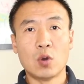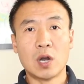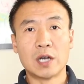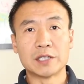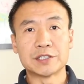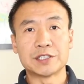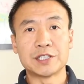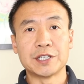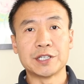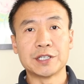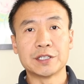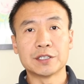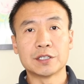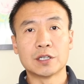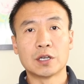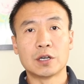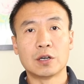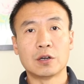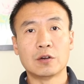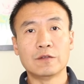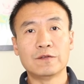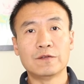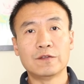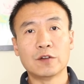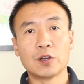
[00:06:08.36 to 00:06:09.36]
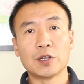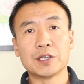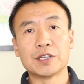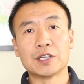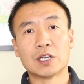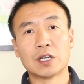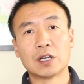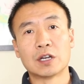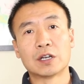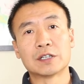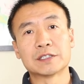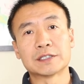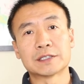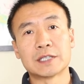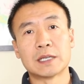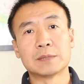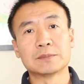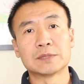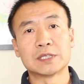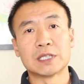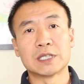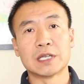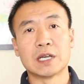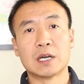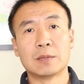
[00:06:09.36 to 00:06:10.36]
watching. Hopefully you learned
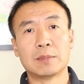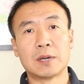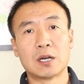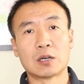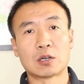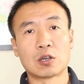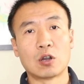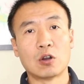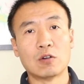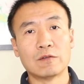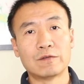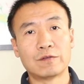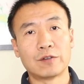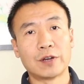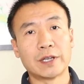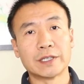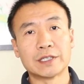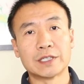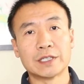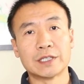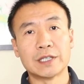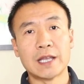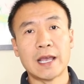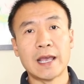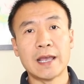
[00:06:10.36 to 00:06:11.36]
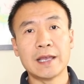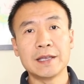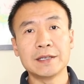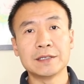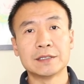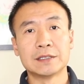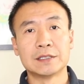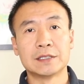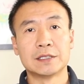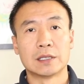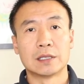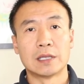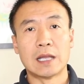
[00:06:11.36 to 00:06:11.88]
something about cofrey today.